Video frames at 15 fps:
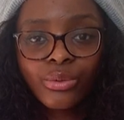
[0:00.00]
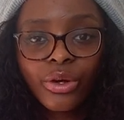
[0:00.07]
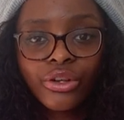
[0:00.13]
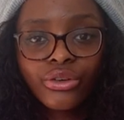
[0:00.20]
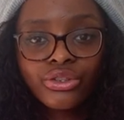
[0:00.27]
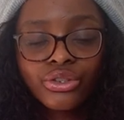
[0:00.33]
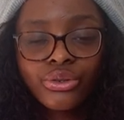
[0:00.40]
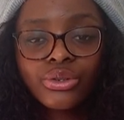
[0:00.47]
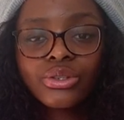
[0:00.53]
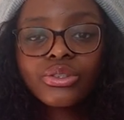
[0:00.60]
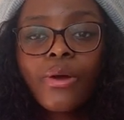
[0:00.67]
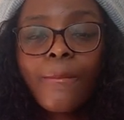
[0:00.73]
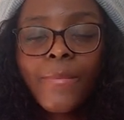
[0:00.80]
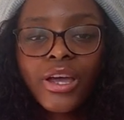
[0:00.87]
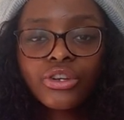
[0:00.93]
where you're shooting,
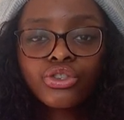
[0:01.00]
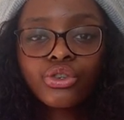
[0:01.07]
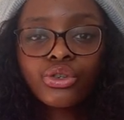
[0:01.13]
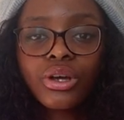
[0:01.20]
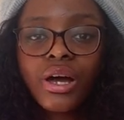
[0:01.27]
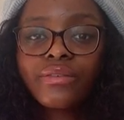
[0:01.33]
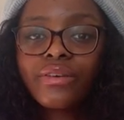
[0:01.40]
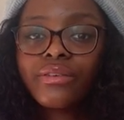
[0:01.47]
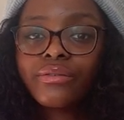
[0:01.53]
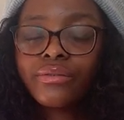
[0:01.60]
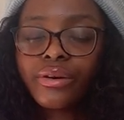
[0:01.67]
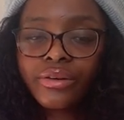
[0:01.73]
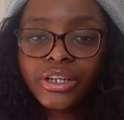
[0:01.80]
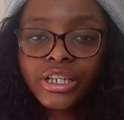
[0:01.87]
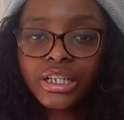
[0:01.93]
so make sure you have a
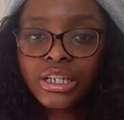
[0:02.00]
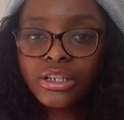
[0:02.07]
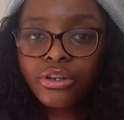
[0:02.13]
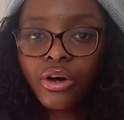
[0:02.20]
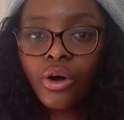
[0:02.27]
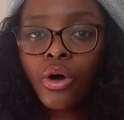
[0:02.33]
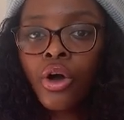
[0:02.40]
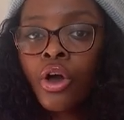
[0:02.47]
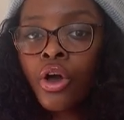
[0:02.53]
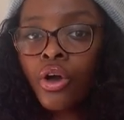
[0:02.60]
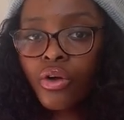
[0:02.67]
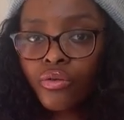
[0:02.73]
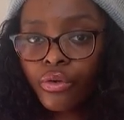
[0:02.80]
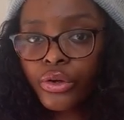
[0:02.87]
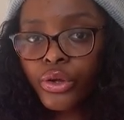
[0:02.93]
very clear goal
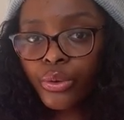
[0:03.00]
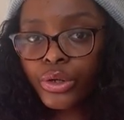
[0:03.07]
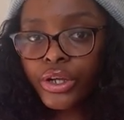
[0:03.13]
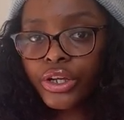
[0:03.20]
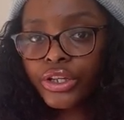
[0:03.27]
of what you want to